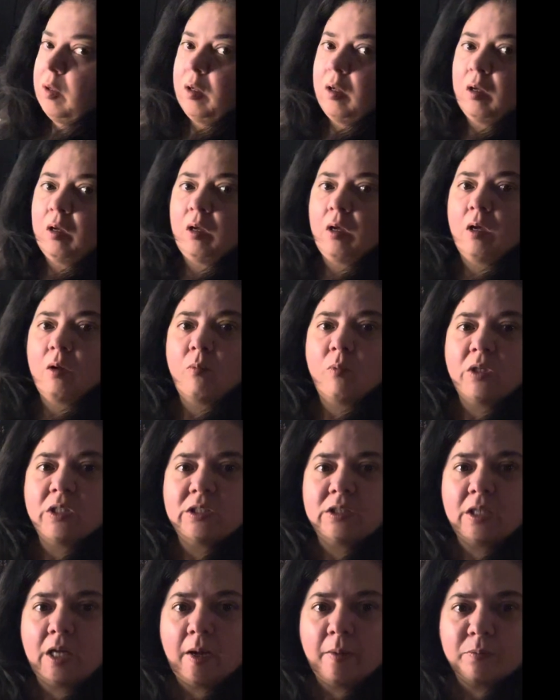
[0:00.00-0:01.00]
And we
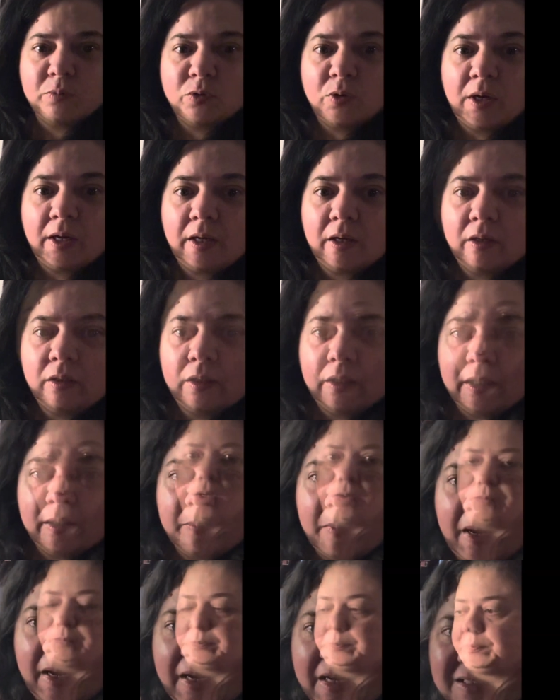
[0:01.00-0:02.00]
stop so I can clean
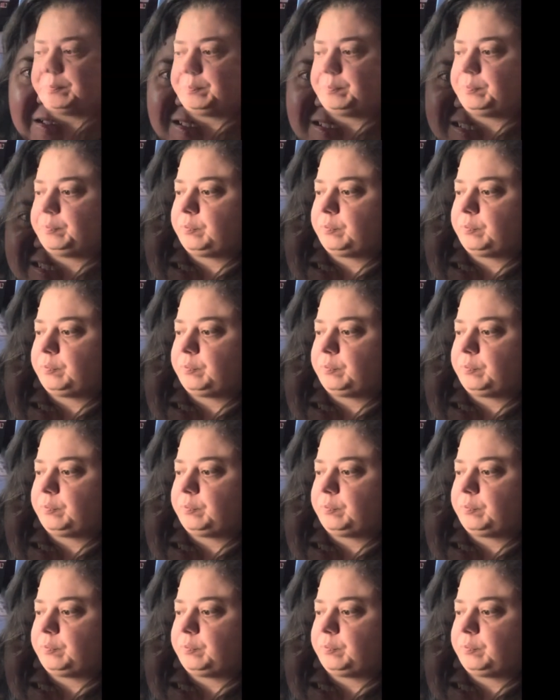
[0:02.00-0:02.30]
my hands.